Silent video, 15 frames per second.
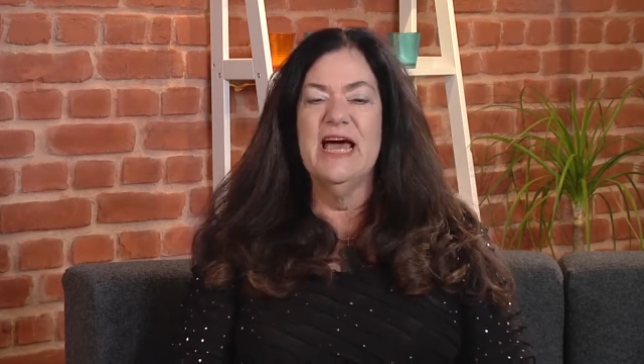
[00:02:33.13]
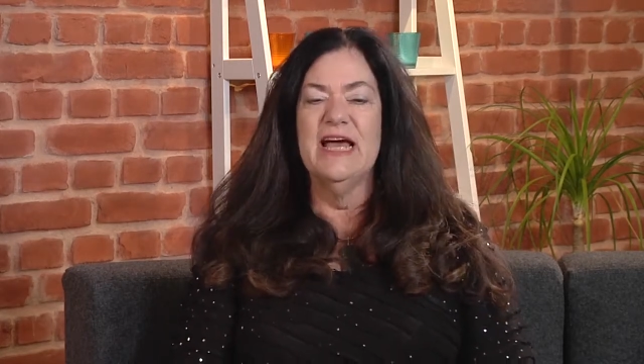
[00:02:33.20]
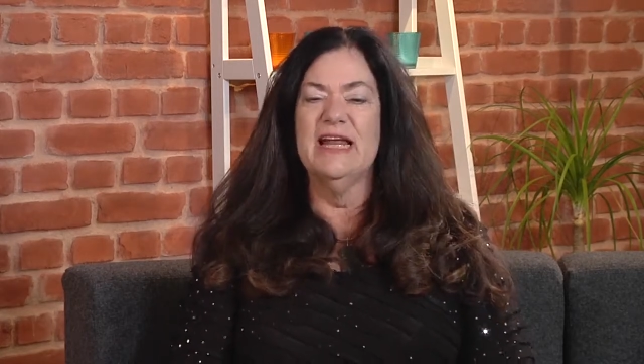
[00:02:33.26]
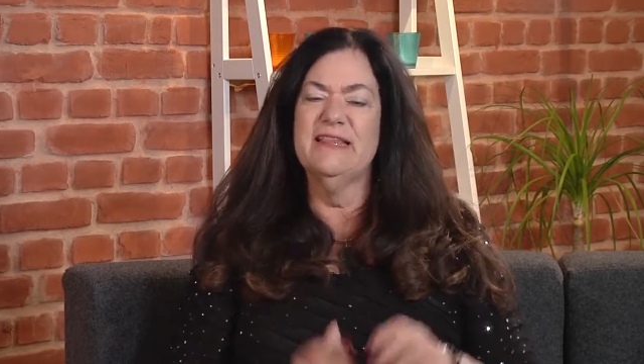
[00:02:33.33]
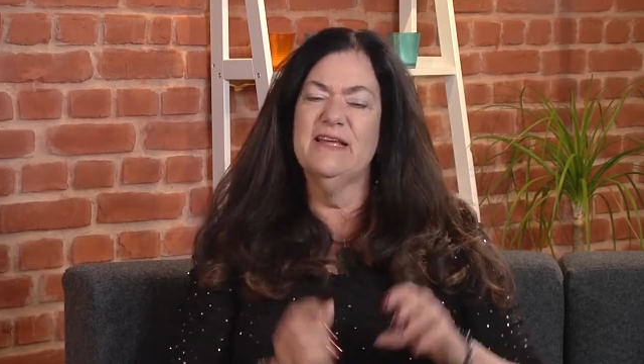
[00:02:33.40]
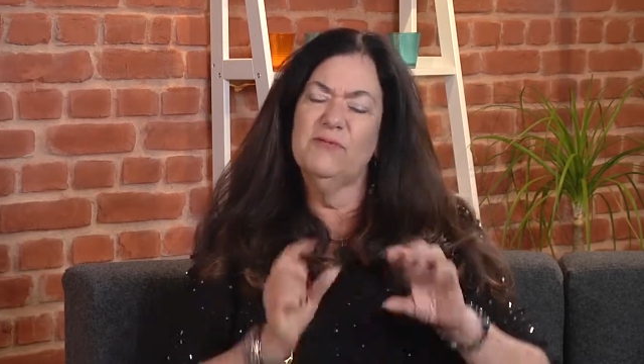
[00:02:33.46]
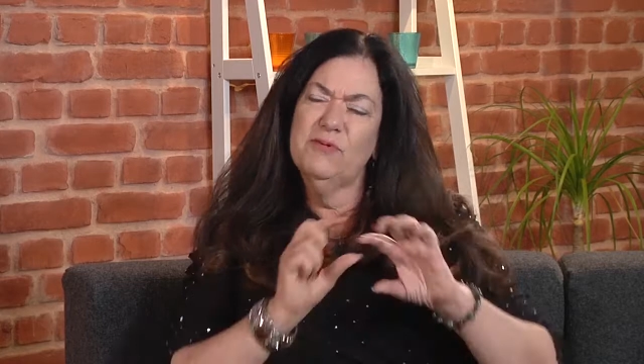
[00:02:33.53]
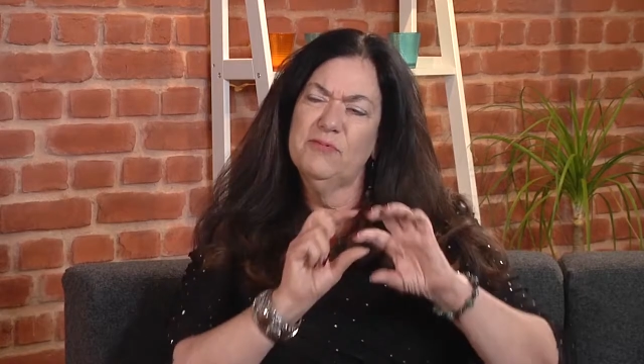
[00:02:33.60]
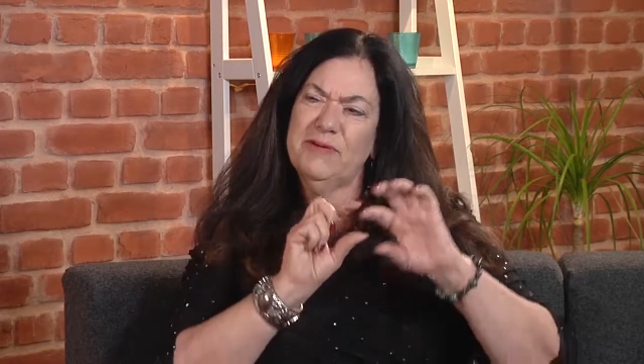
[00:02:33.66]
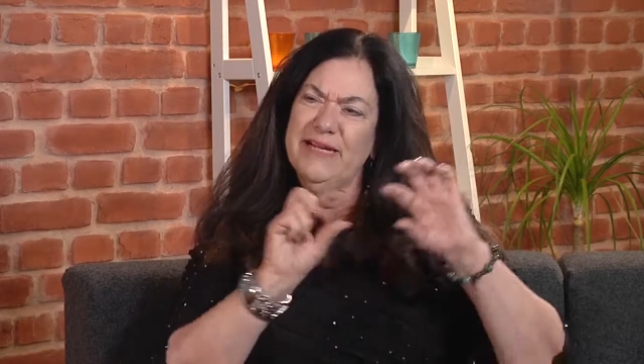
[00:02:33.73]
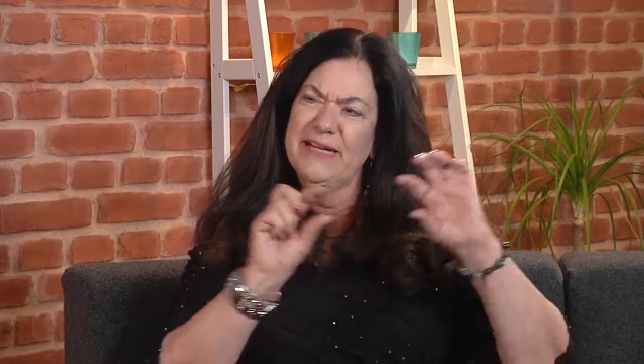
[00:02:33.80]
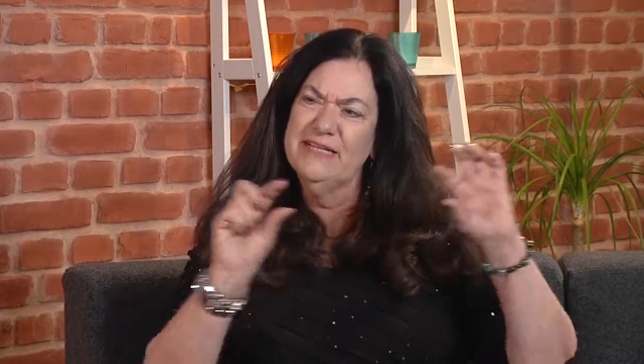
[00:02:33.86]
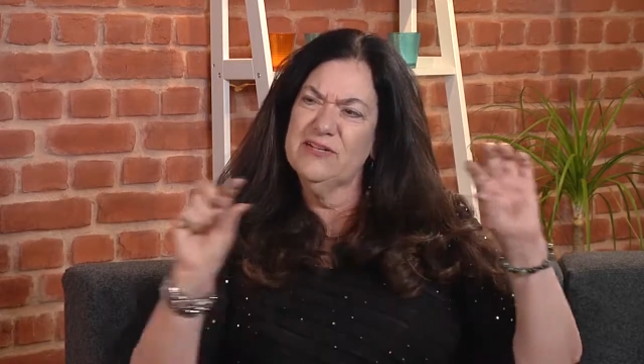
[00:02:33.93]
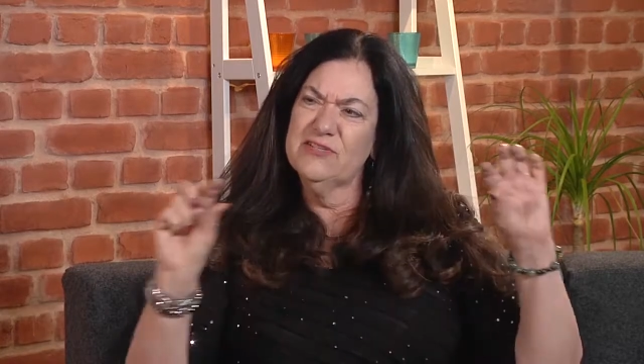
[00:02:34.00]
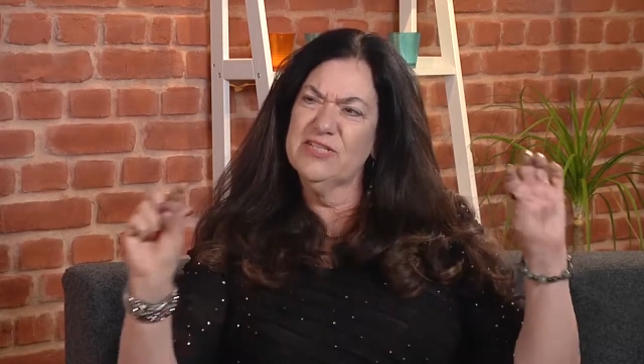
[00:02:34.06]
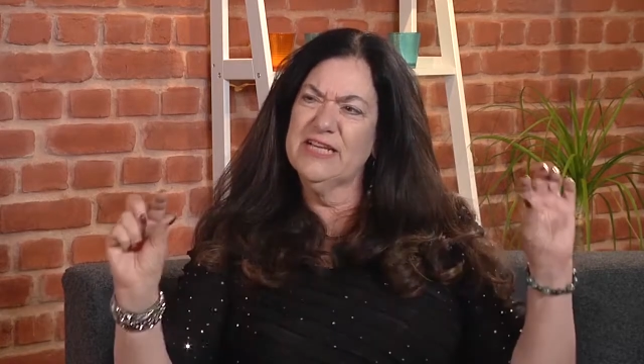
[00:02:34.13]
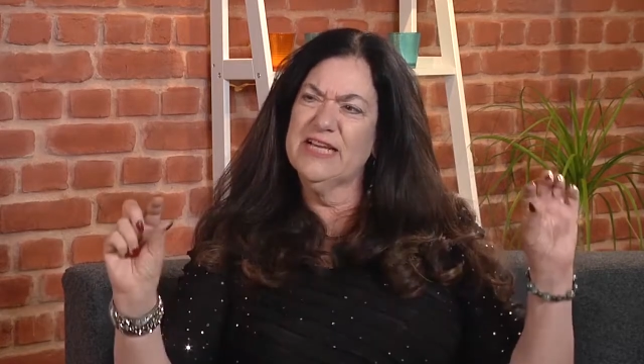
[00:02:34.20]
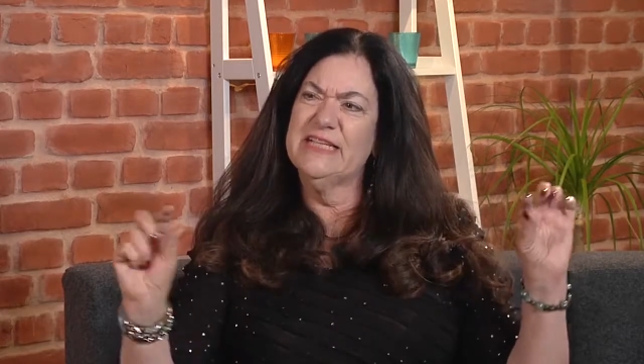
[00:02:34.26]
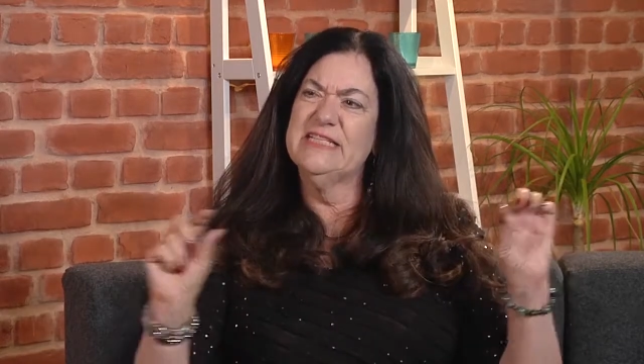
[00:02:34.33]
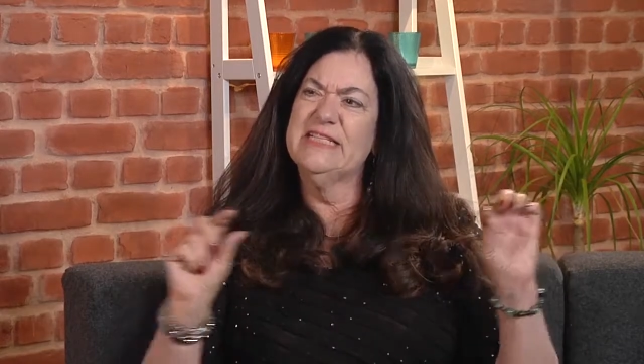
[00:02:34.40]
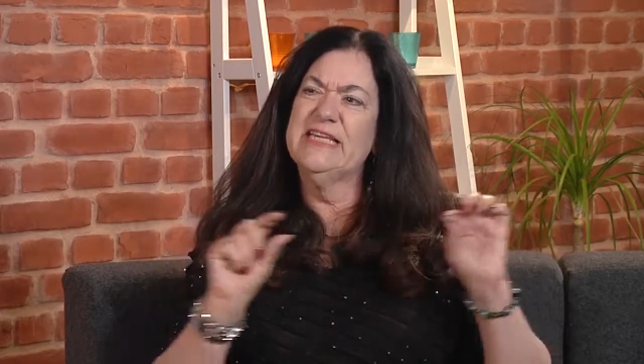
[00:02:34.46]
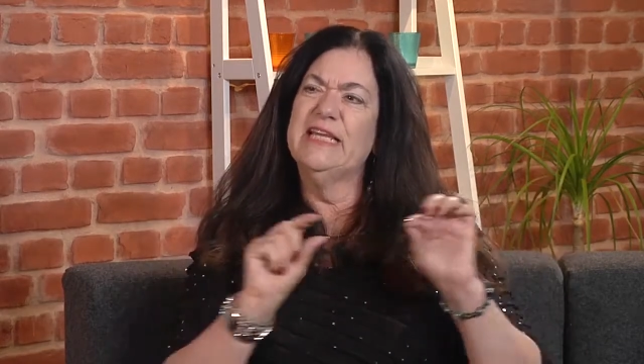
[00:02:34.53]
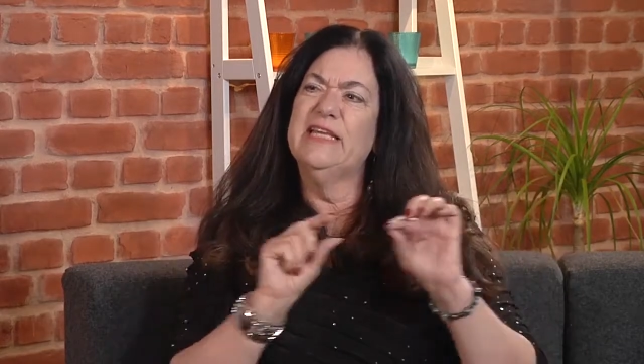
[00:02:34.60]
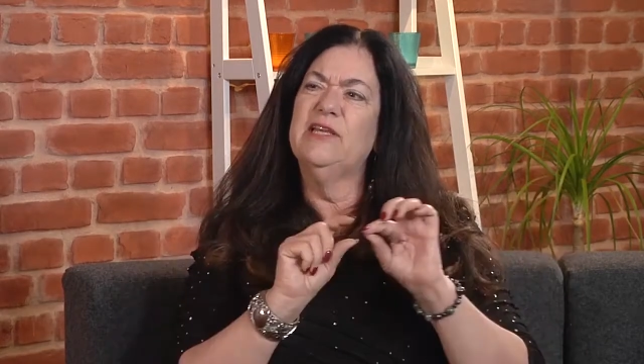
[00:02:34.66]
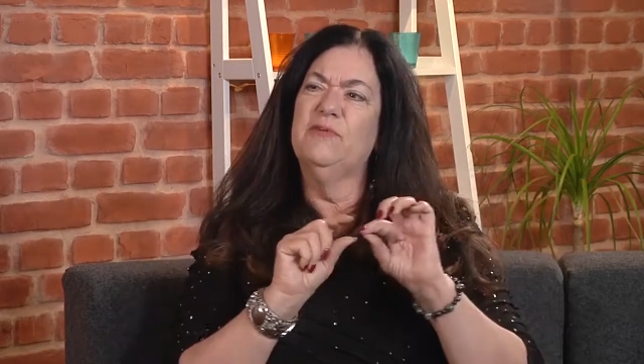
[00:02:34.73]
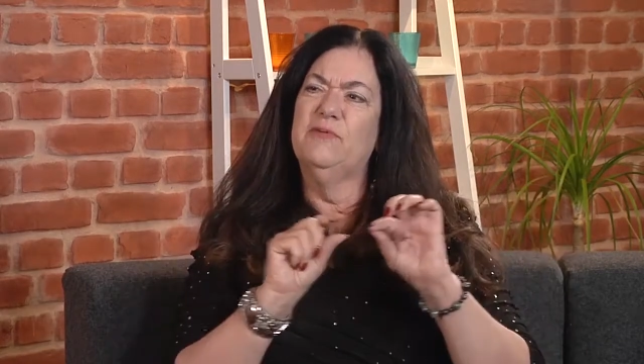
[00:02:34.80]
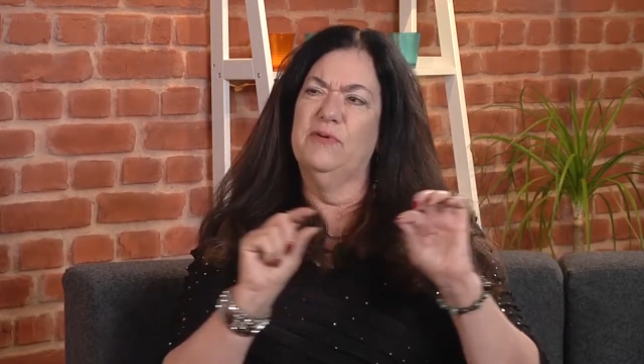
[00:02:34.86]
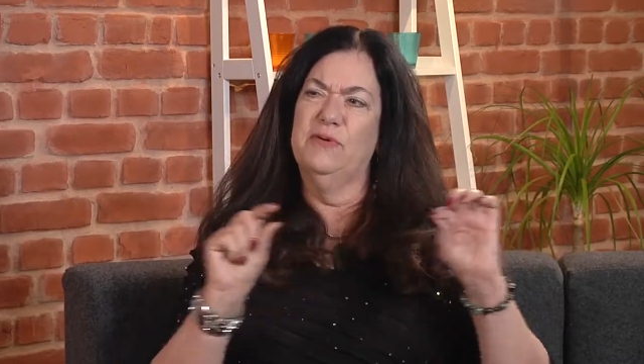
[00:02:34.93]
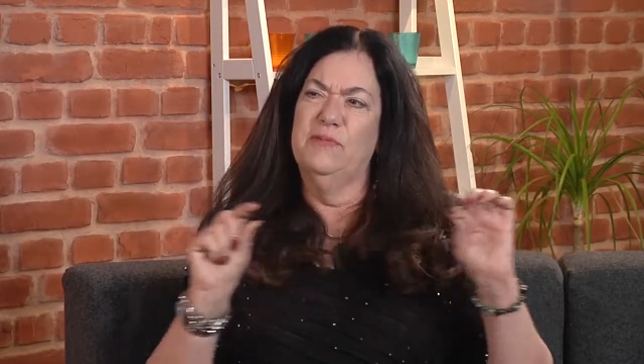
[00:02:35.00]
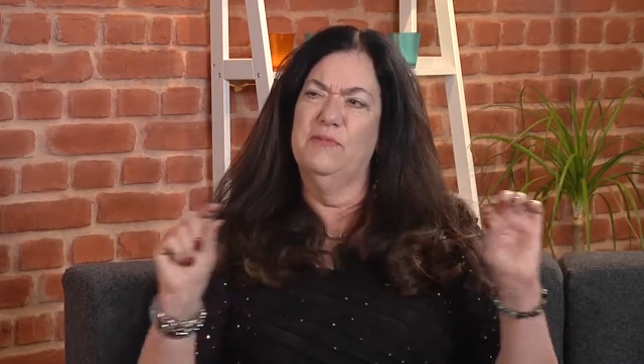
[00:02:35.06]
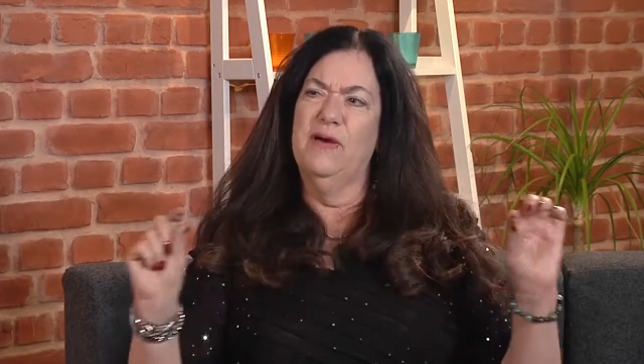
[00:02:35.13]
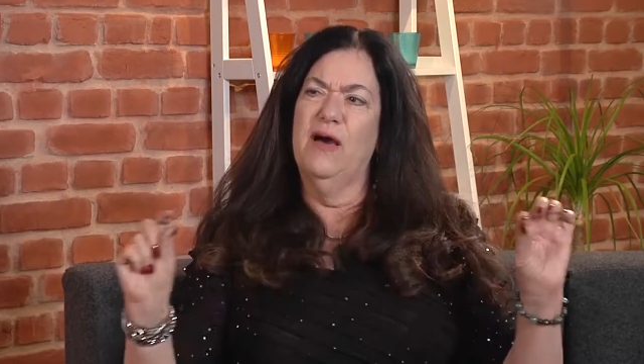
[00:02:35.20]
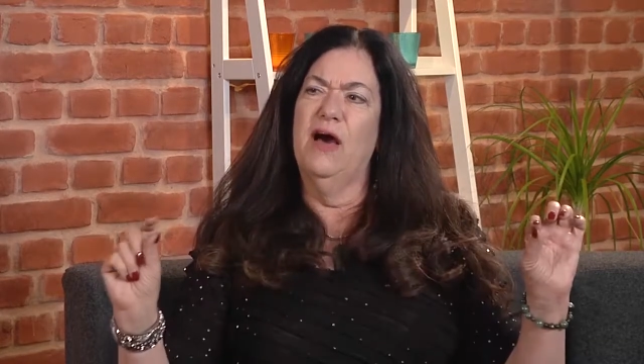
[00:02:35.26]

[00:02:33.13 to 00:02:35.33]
And I thought, well, really there's a continuum